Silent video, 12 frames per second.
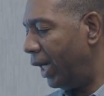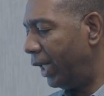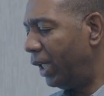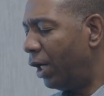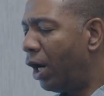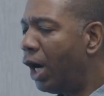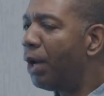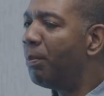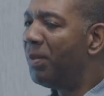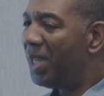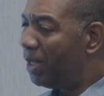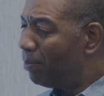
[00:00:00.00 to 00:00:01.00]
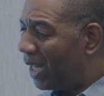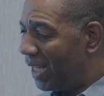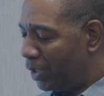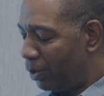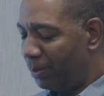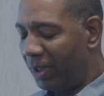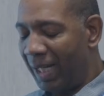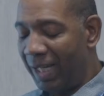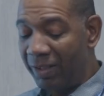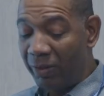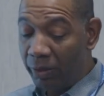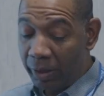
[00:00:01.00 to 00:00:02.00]
caught me by
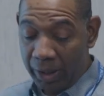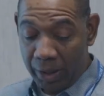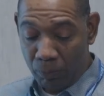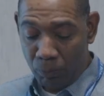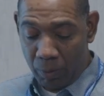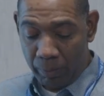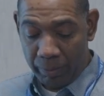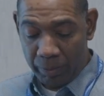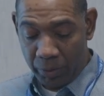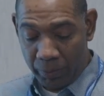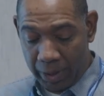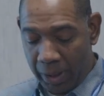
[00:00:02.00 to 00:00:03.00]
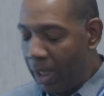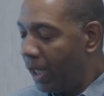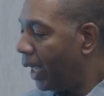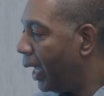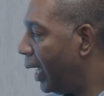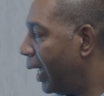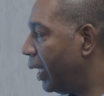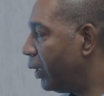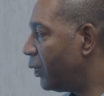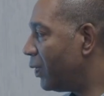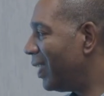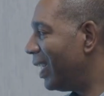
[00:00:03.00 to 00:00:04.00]
surprise looking at what we were doing at
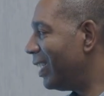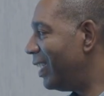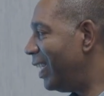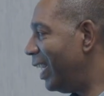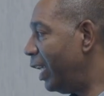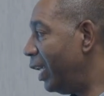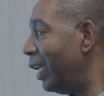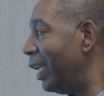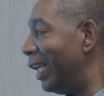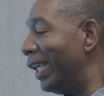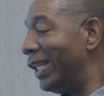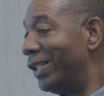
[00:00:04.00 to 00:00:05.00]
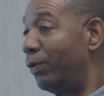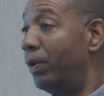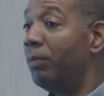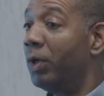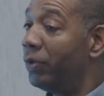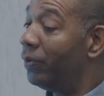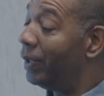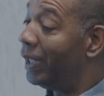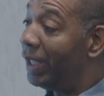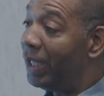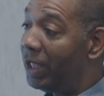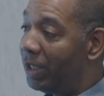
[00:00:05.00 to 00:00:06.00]
UCSD is that we weren't doing
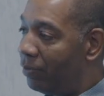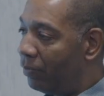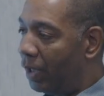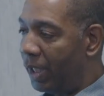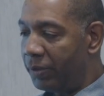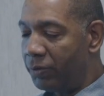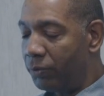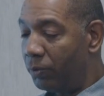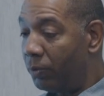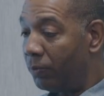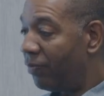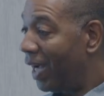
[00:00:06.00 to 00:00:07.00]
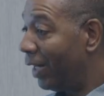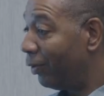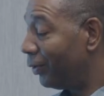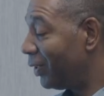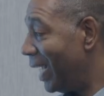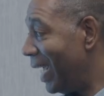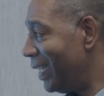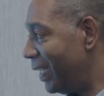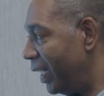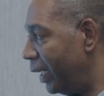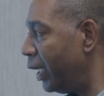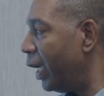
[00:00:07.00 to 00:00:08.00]
any stool viral
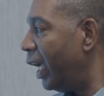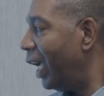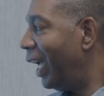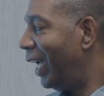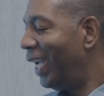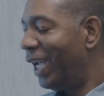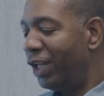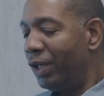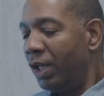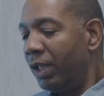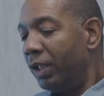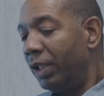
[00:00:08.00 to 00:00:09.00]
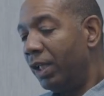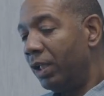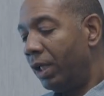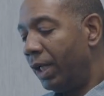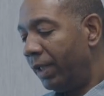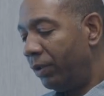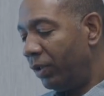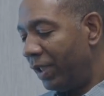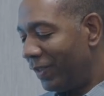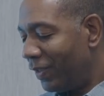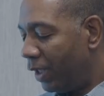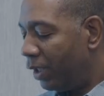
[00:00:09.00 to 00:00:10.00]
testing. And
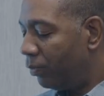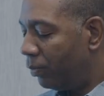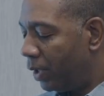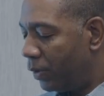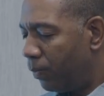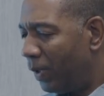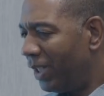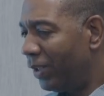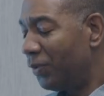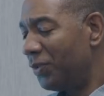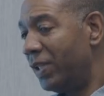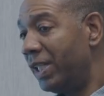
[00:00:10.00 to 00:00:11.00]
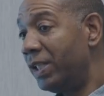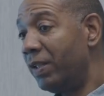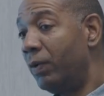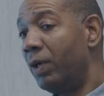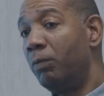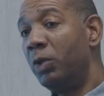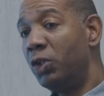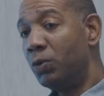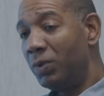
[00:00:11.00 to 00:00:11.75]
it's one of those things that where when you